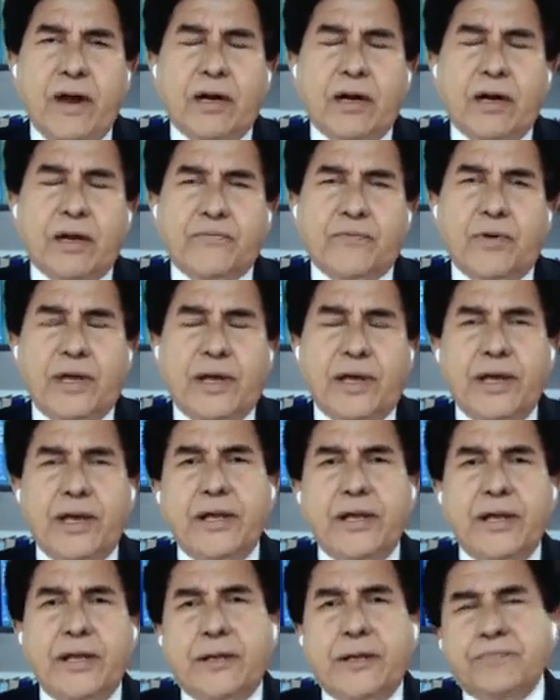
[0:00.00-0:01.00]
hard for
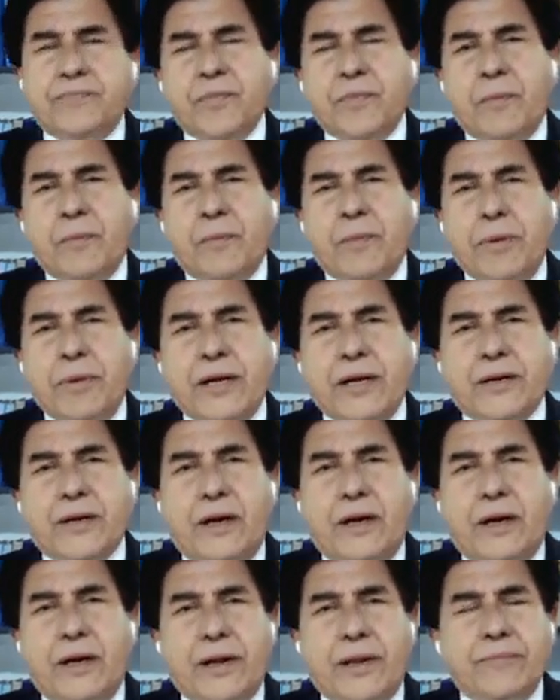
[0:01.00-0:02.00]
any bad
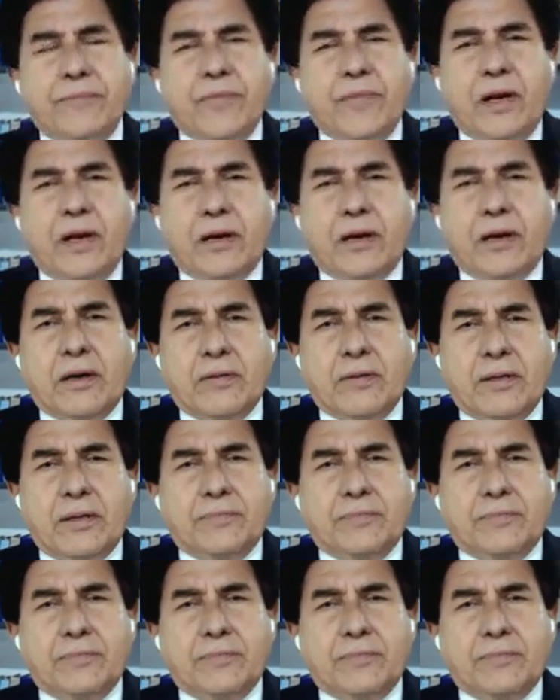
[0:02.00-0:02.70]
guy or